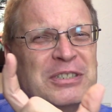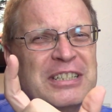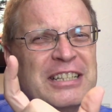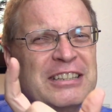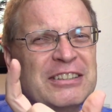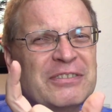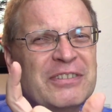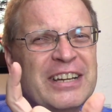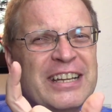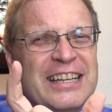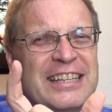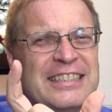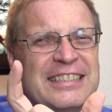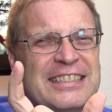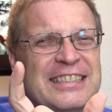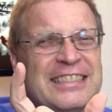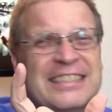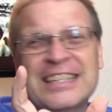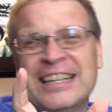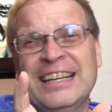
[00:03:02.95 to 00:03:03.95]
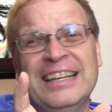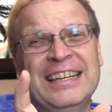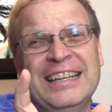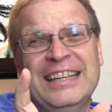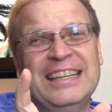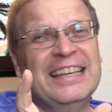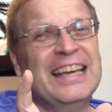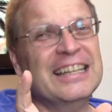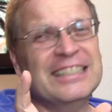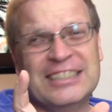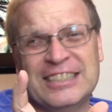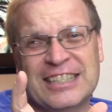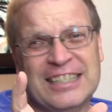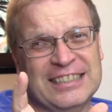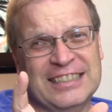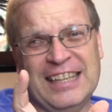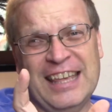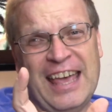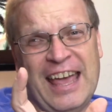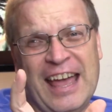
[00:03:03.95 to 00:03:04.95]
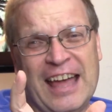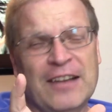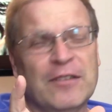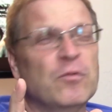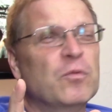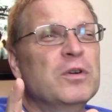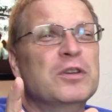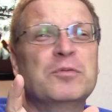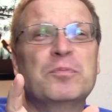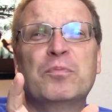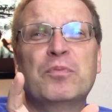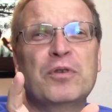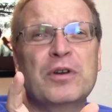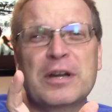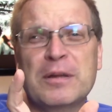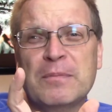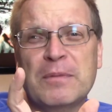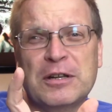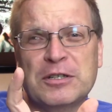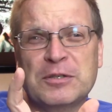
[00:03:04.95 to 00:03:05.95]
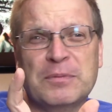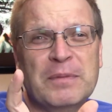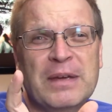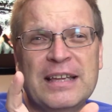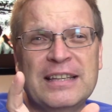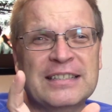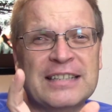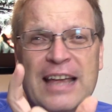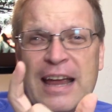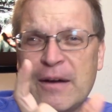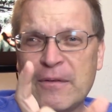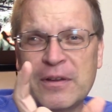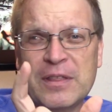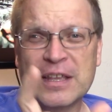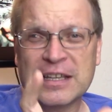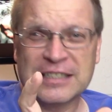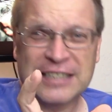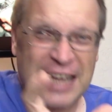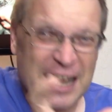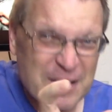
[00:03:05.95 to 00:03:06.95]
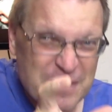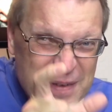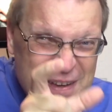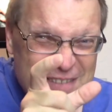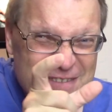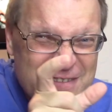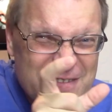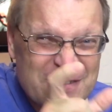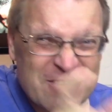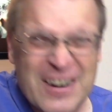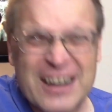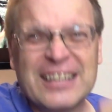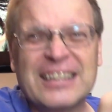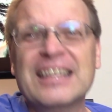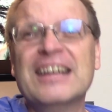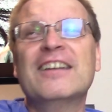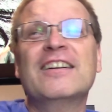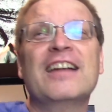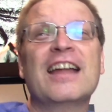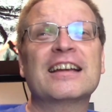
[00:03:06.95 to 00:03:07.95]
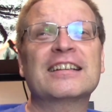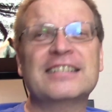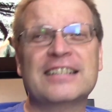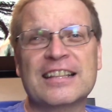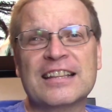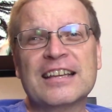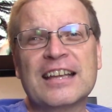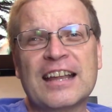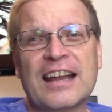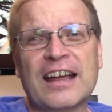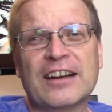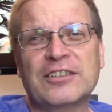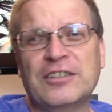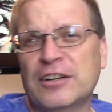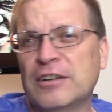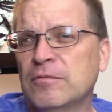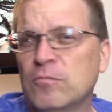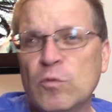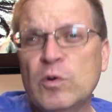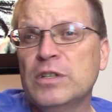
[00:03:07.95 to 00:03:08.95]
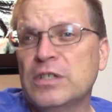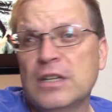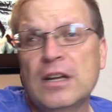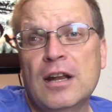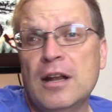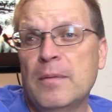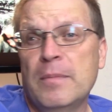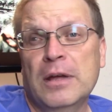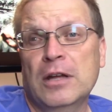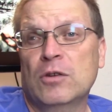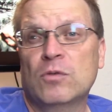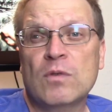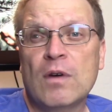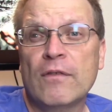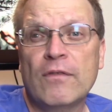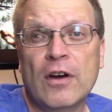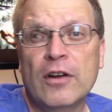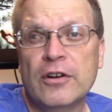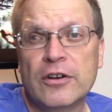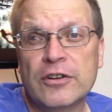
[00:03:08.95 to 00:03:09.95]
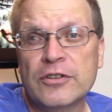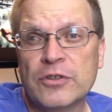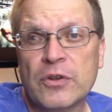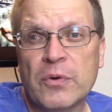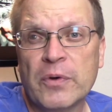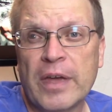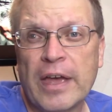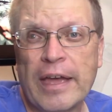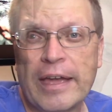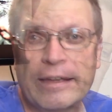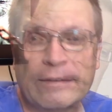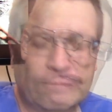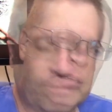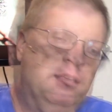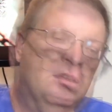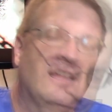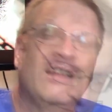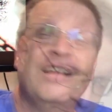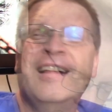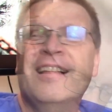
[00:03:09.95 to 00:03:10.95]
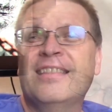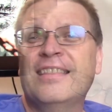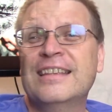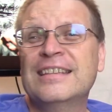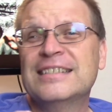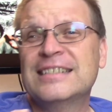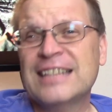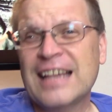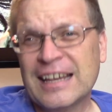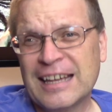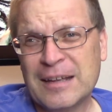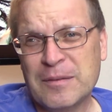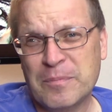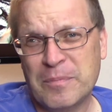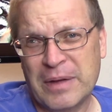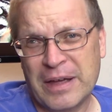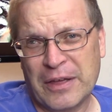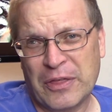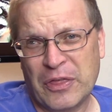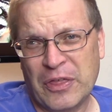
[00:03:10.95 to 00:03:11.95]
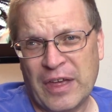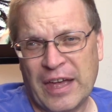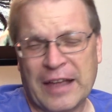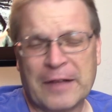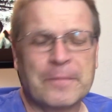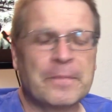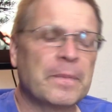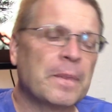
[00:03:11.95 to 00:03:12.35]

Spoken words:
it 3 inches, you just can't, which pretty much means everything's got to be right there next to the connector, which in an Amiga 1200 is okay. The second big thing